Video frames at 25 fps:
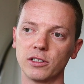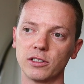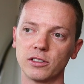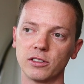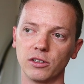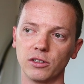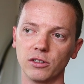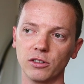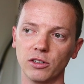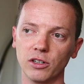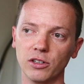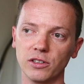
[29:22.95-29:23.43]
on
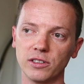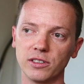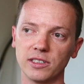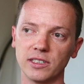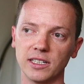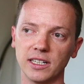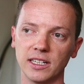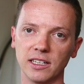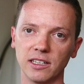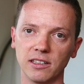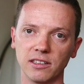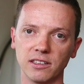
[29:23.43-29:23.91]
those
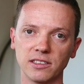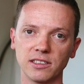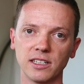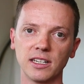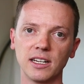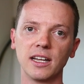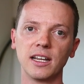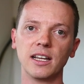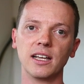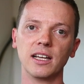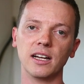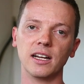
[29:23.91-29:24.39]
things
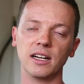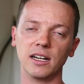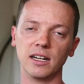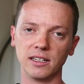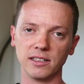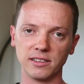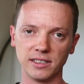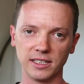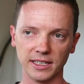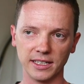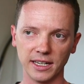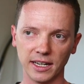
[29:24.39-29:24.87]
uh,
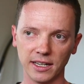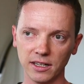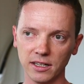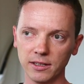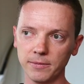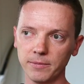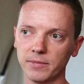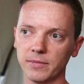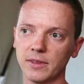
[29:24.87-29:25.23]
together.